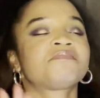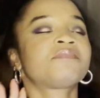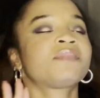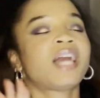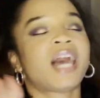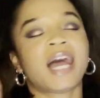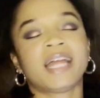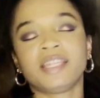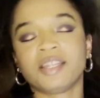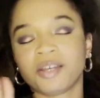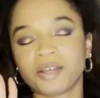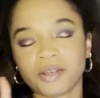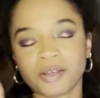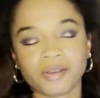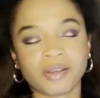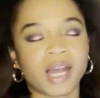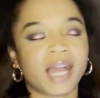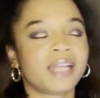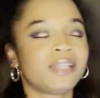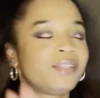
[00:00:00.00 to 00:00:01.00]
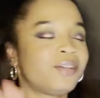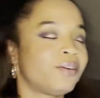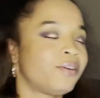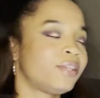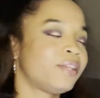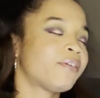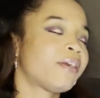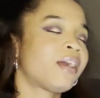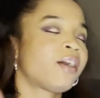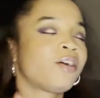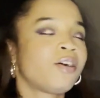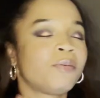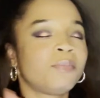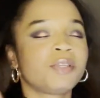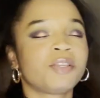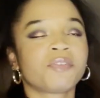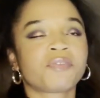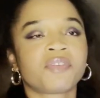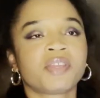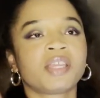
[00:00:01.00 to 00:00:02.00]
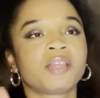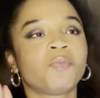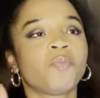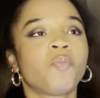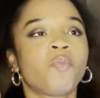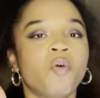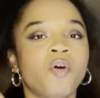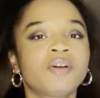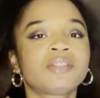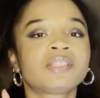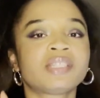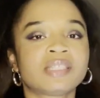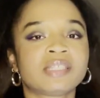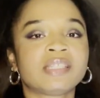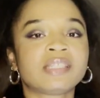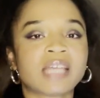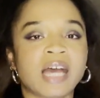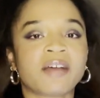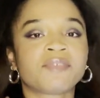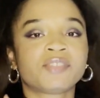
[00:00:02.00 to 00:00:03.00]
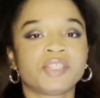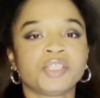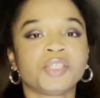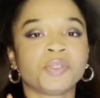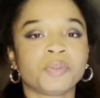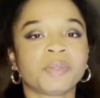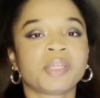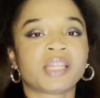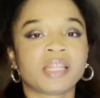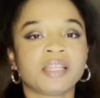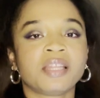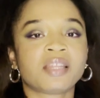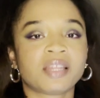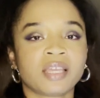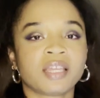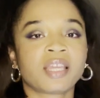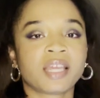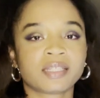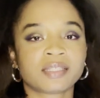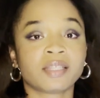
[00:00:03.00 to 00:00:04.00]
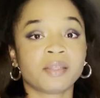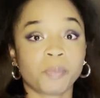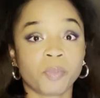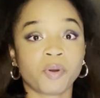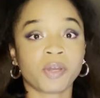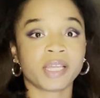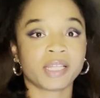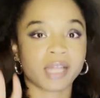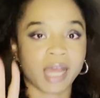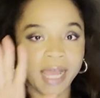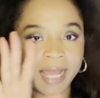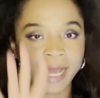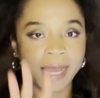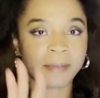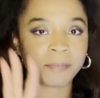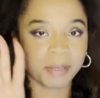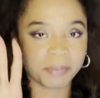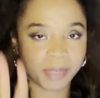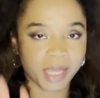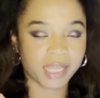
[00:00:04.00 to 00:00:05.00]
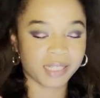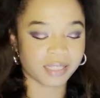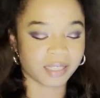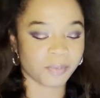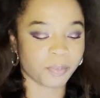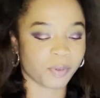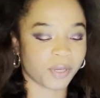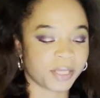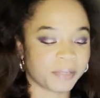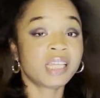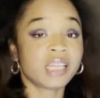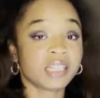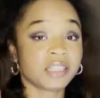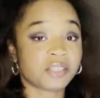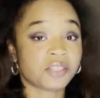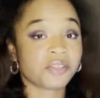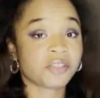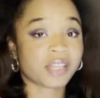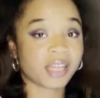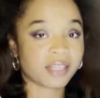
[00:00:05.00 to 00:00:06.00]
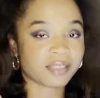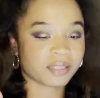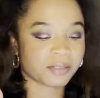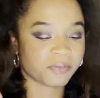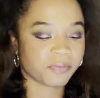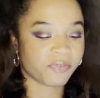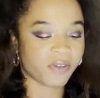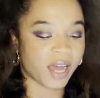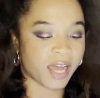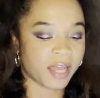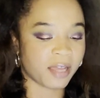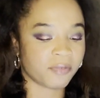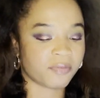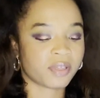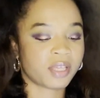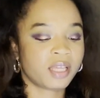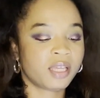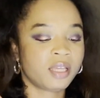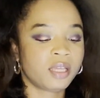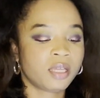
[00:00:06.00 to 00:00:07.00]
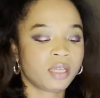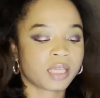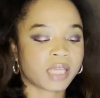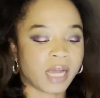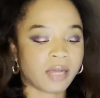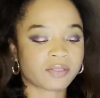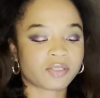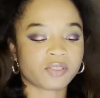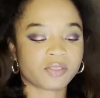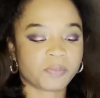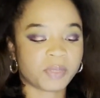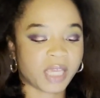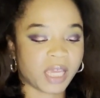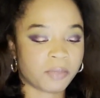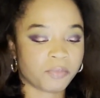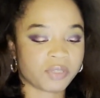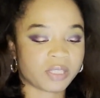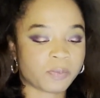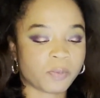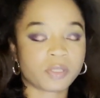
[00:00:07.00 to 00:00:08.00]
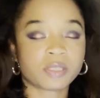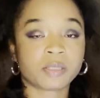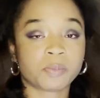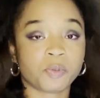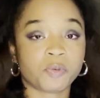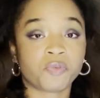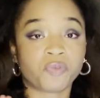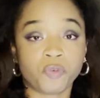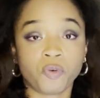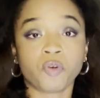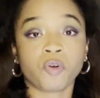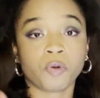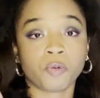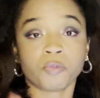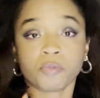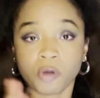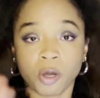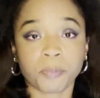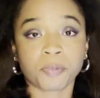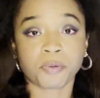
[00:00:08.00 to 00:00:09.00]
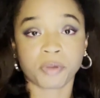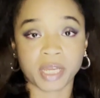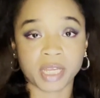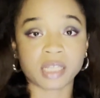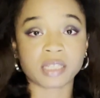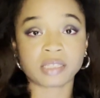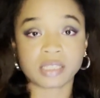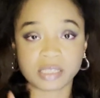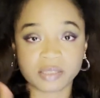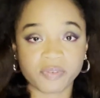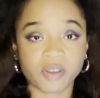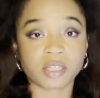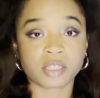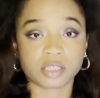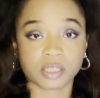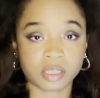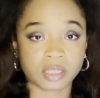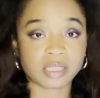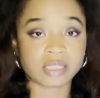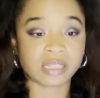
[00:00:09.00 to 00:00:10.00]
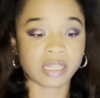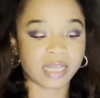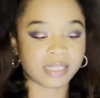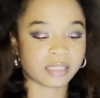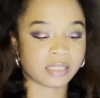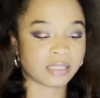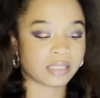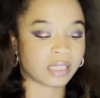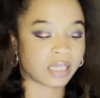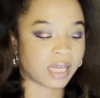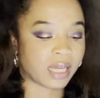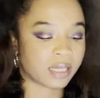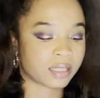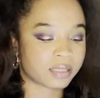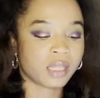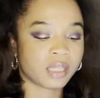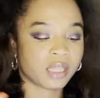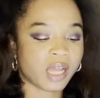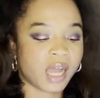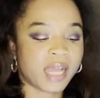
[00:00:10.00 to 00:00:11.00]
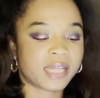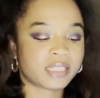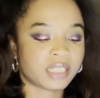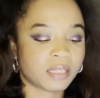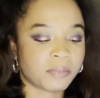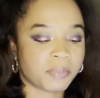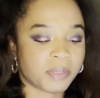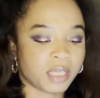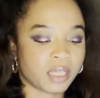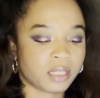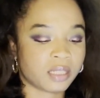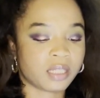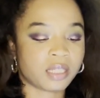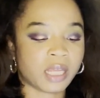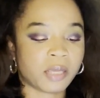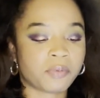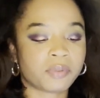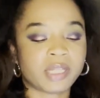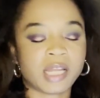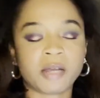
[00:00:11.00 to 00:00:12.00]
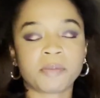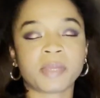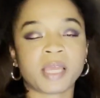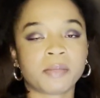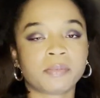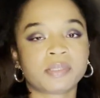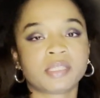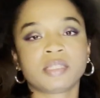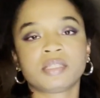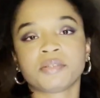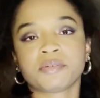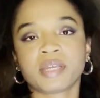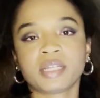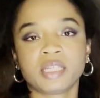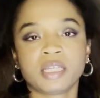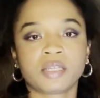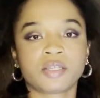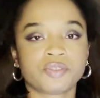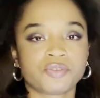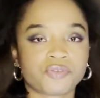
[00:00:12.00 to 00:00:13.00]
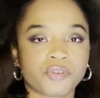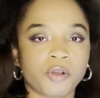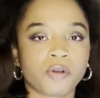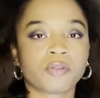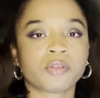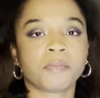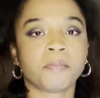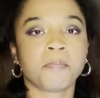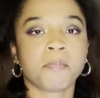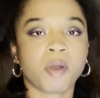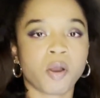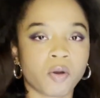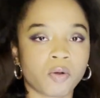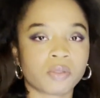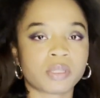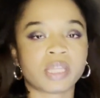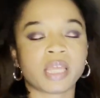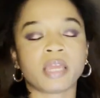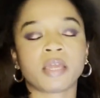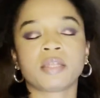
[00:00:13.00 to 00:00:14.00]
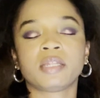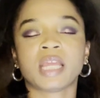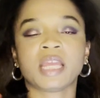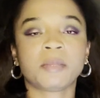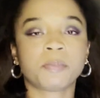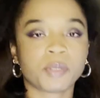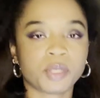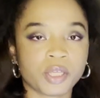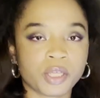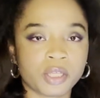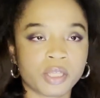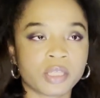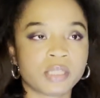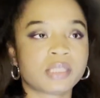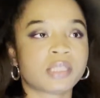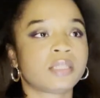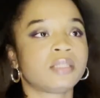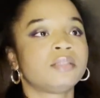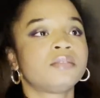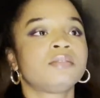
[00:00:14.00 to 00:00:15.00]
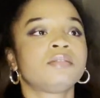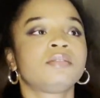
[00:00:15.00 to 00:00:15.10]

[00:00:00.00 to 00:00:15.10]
I know you're at home and you're thinking, what does this have to do with anything? Get to the point. I'm getting to the point. In 2005, councils became responsible for operating this function, this licensing act. The idea being that they would now be able to directly control and mold their neighbourhoods and